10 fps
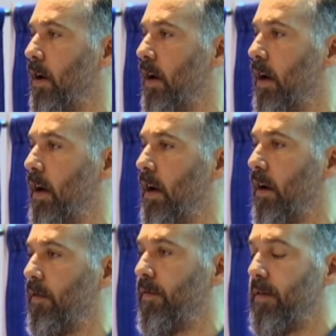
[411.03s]

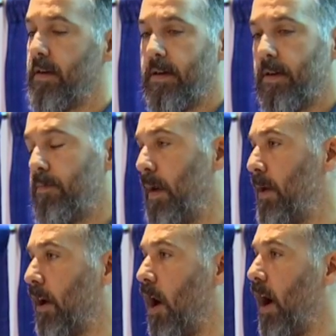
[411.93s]
of
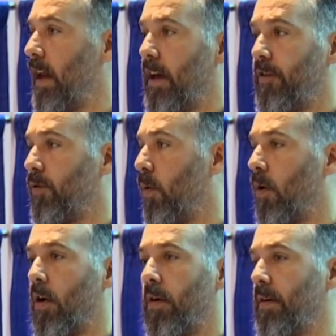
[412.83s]
maybe a cottage
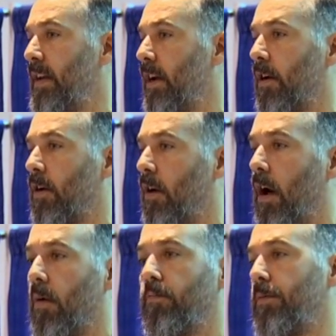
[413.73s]
or near
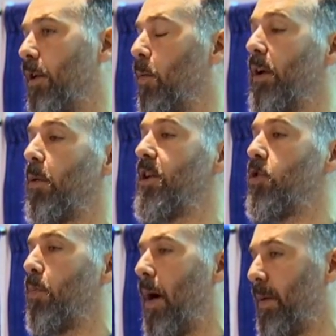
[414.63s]
a
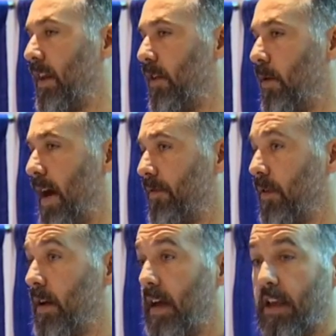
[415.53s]
recreational property that you
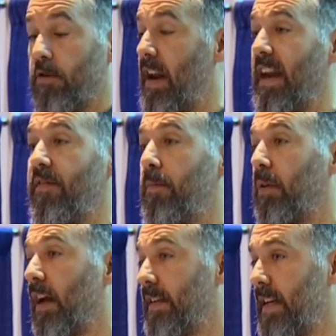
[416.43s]
have, and you're not even
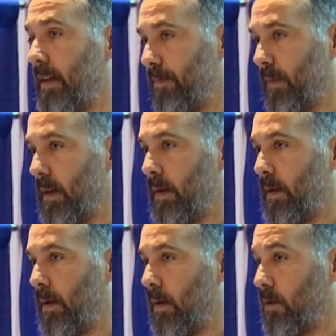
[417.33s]
plugged in?
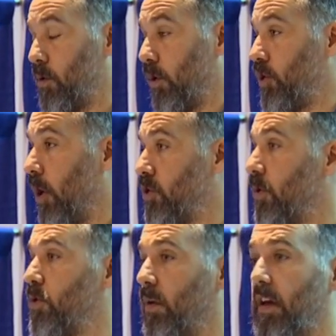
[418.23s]
So a
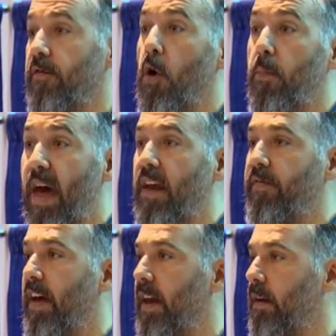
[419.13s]
charger is really of no
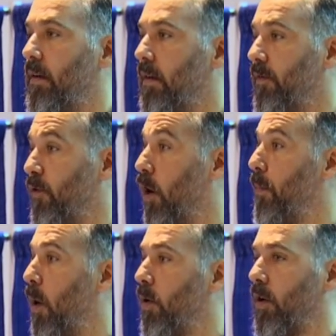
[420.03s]
benefit for a
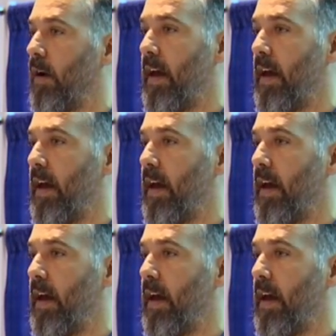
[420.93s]
boater